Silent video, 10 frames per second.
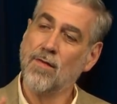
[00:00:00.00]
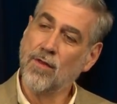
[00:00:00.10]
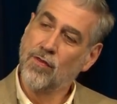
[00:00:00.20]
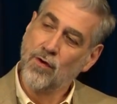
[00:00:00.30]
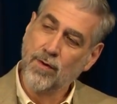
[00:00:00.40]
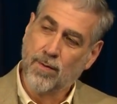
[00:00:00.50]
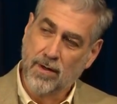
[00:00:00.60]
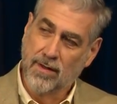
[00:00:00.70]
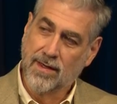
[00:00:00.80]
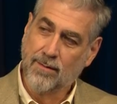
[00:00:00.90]
The third
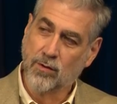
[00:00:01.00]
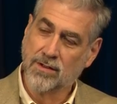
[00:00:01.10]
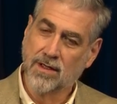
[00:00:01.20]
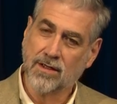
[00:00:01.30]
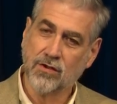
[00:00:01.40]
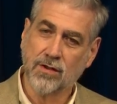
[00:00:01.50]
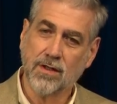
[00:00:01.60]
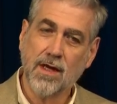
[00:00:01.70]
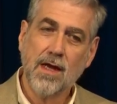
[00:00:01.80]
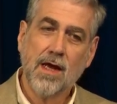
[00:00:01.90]
part of the table
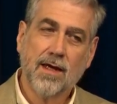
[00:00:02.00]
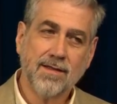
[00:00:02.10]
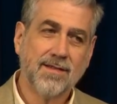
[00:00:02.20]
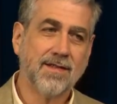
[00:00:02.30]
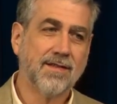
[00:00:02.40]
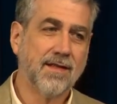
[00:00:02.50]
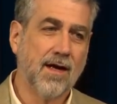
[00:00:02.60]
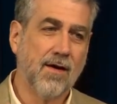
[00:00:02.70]
discussion consists